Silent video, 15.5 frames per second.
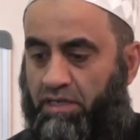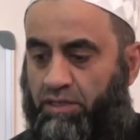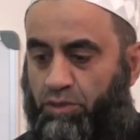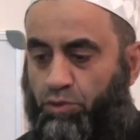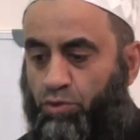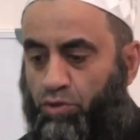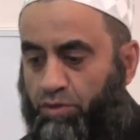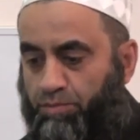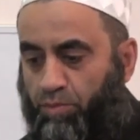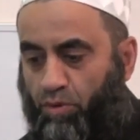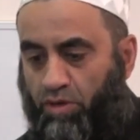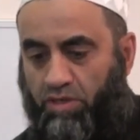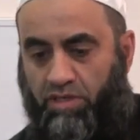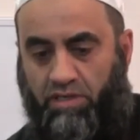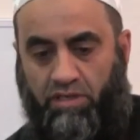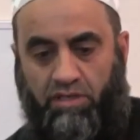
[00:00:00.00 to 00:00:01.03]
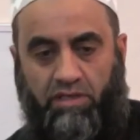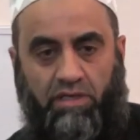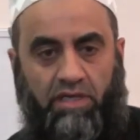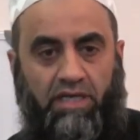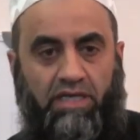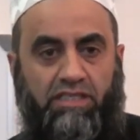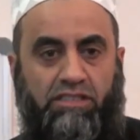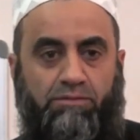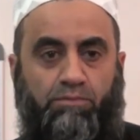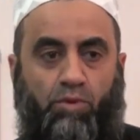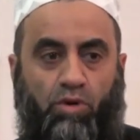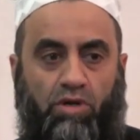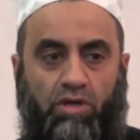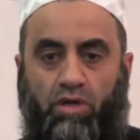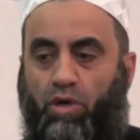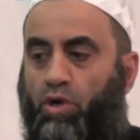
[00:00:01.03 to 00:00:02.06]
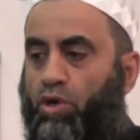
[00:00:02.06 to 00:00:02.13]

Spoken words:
your book, his book,